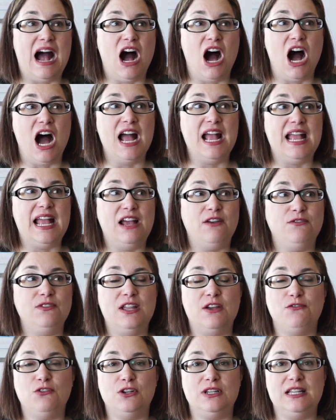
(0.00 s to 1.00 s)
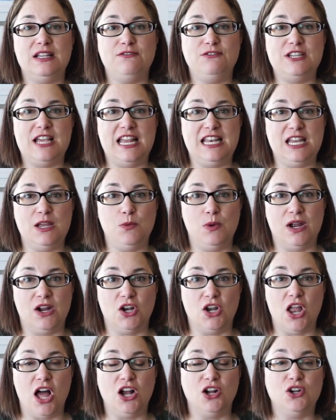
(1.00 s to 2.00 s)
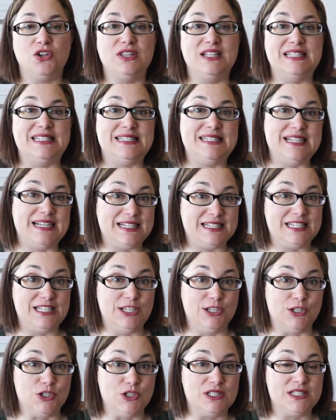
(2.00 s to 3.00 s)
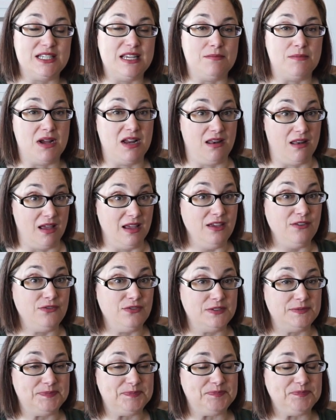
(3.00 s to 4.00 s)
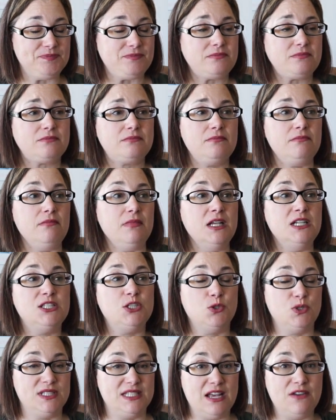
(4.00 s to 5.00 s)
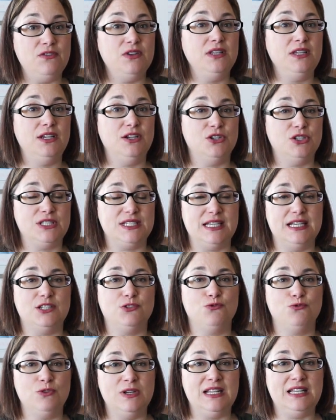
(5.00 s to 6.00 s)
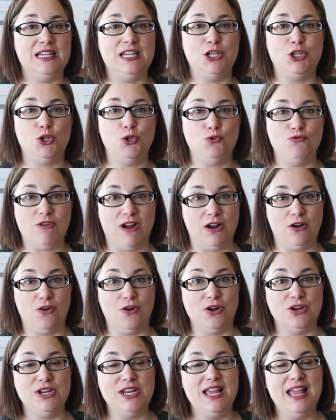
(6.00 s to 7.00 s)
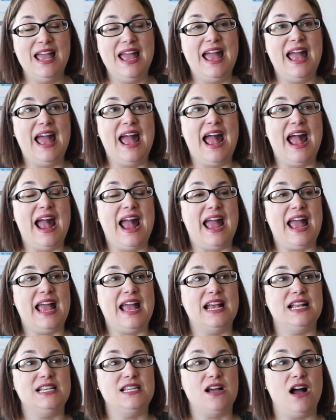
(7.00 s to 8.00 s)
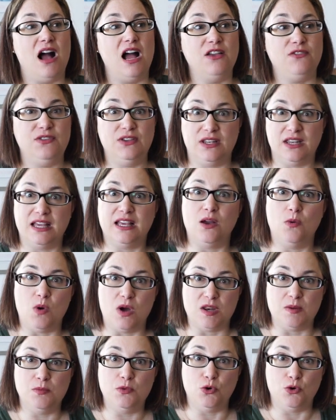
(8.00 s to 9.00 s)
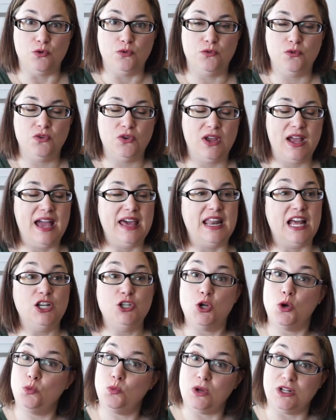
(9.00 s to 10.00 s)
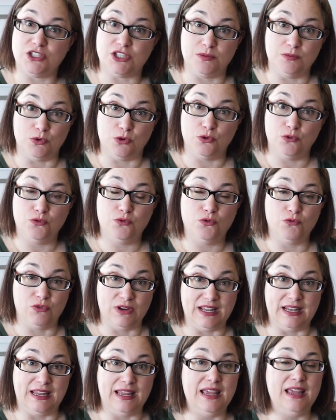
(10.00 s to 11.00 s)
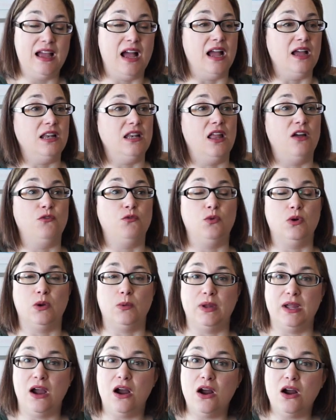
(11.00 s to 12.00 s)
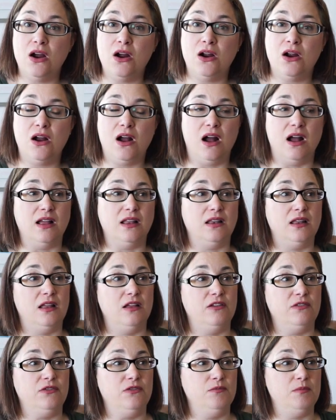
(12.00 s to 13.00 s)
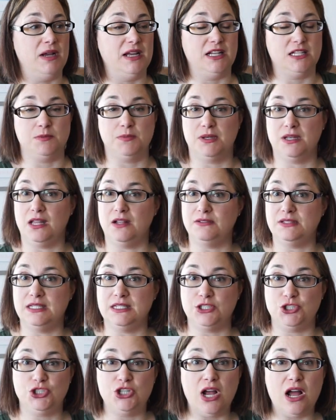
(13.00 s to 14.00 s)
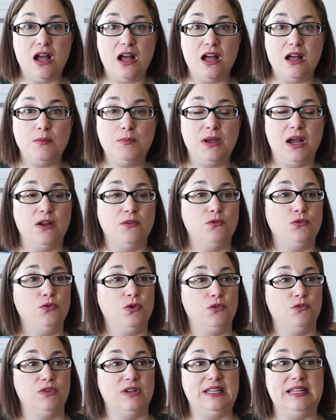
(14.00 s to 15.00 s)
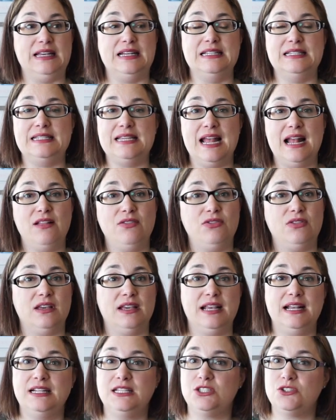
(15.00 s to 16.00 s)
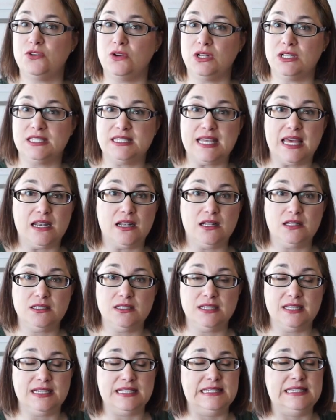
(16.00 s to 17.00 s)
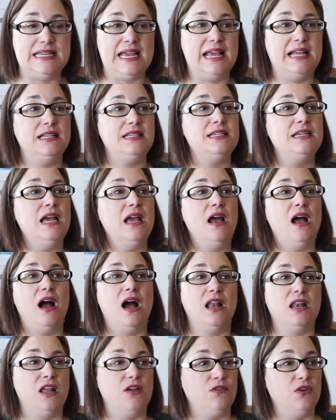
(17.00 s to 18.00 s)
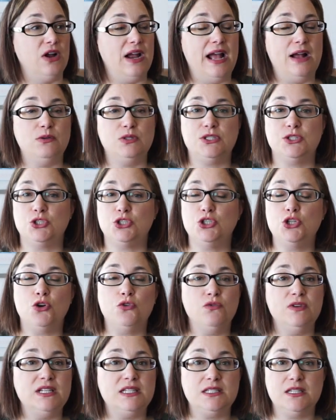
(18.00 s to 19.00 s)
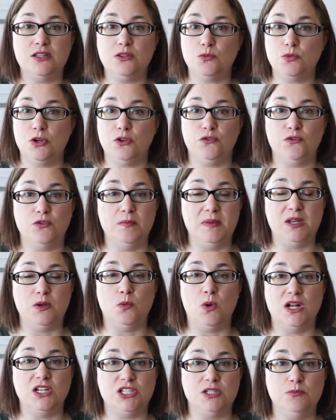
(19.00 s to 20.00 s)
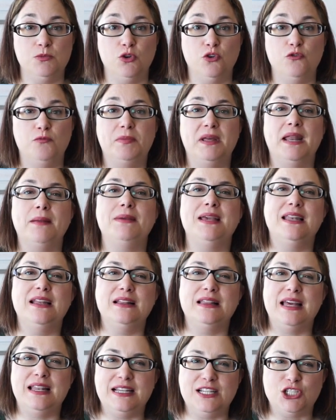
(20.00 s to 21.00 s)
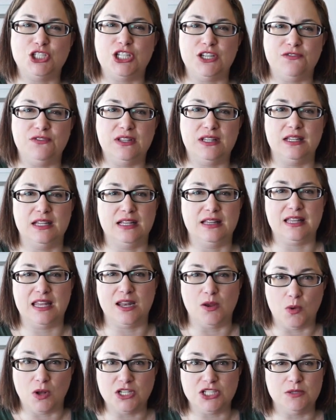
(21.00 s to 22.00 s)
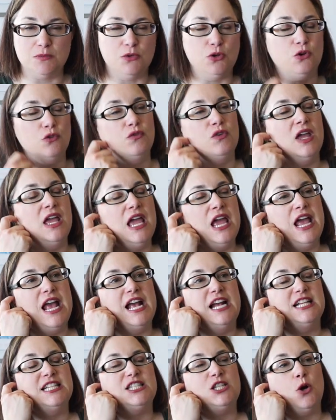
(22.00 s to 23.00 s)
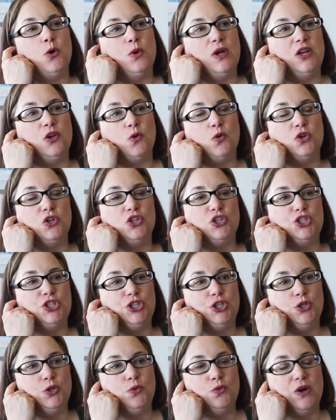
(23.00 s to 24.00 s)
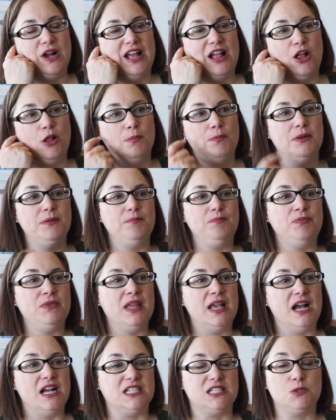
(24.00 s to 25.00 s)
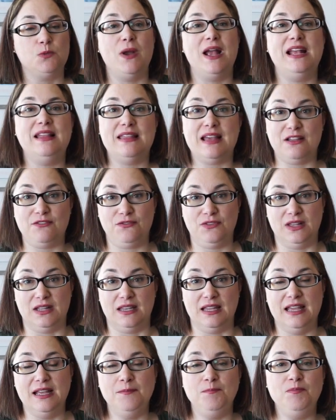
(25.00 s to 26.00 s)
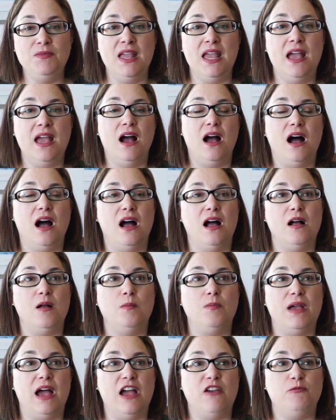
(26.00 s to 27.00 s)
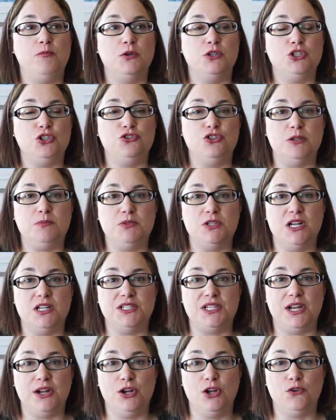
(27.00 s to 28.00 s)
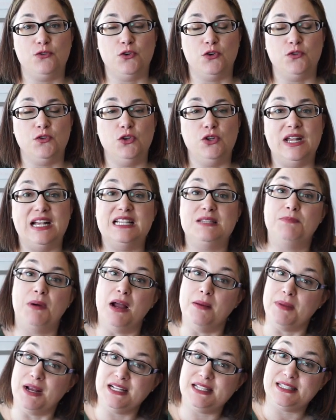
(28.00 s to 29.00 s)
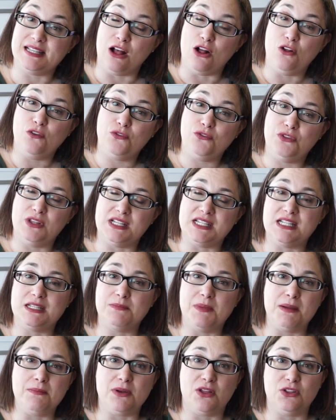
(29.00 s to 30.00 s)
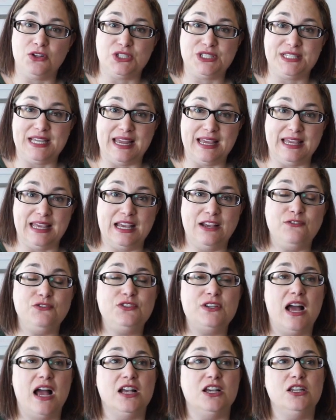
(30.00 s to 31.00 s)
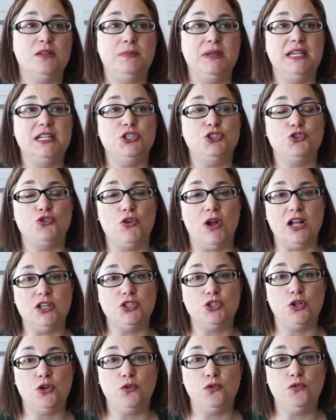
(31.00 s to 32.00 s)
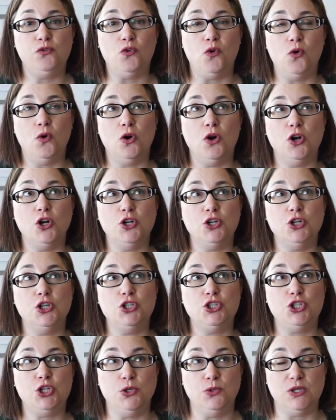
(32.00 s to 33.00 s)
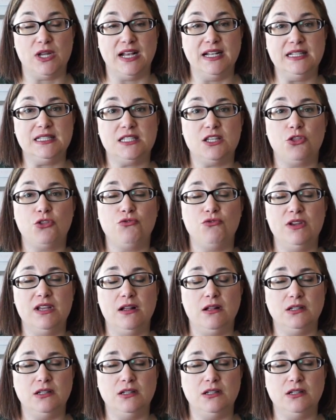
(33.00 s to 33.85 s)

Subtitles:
I have never lived anywhere longer than 6 years in my life. So 7 years is really a new record. And I feel like I want to move. And I don't want to move, really. I love where we are. My husband loves his job. We're really content. The kids are all settled and content. I love our house. There's no reason in the world for me to want to move, but I'm getting that itchy feeling that I want to move. So in order to help sway that feeling, I've booked a trip to Ontario for a few days by myself. This is my Mother's Day gift. I'm going to be in Toronto for 2 nights, 3